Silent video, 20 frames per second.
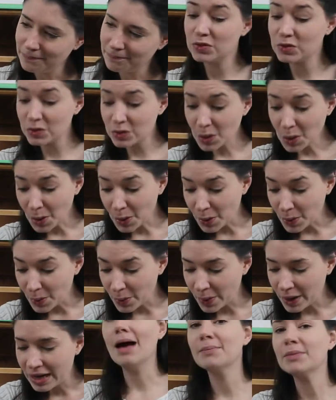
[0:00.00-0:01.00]

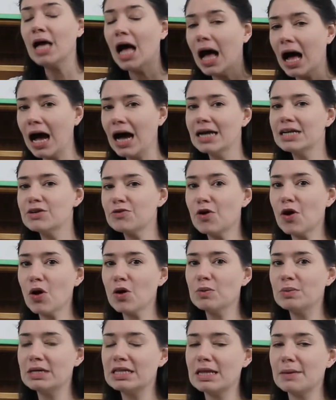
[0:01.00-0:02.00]
So I'm kind of
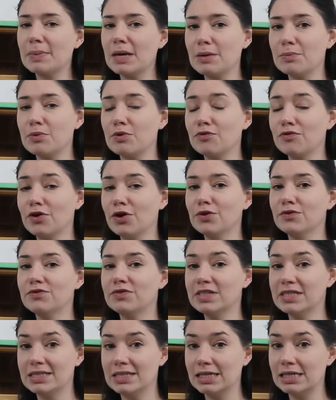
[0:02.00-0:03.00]
hoping that people vote
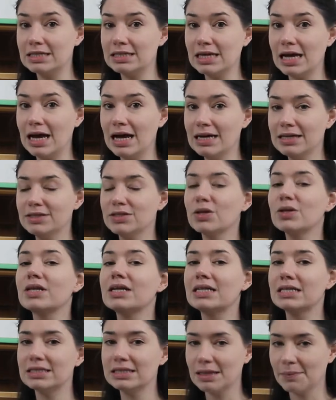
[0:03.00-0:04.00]
for Seaside so
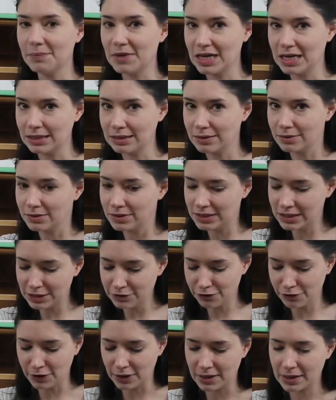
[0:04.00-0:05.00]
that it's something a little
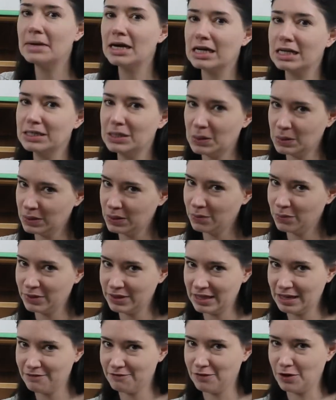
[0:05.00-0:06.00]
different, but I don't know
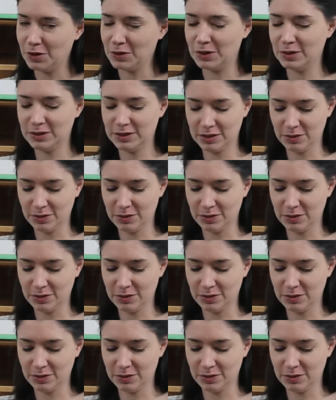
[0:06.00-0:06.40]
what they voted.